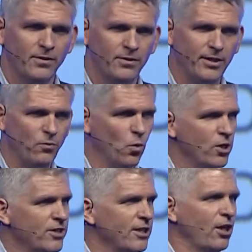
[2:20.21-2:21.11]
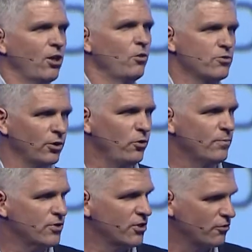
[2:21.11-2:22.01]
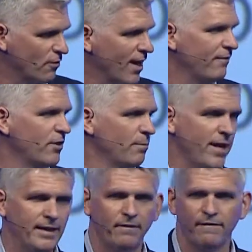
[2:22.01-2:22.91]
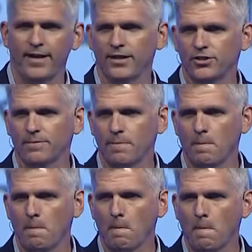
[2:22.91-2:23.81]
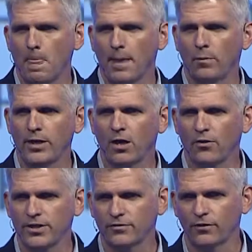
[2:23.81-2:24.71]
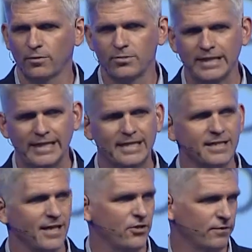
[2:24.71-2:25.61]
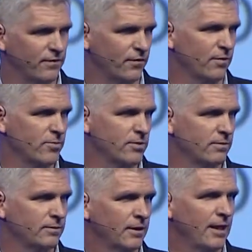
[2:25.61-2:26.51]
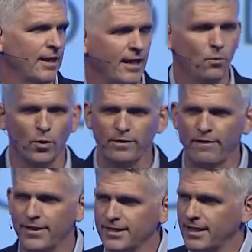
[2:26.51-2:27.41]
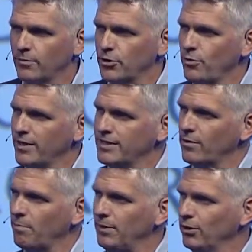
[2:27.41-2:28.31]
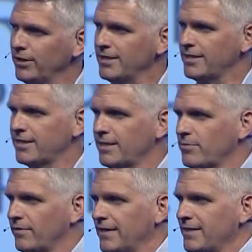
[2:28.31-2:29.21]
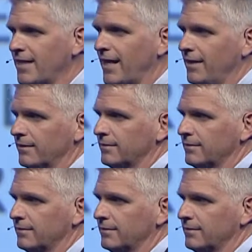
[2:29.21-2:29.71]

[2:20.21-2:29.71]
that worked in closed loops to drive competitive advantage. And we call these firms insight-driven firms. And one of the things they were doing is they were building systems of insight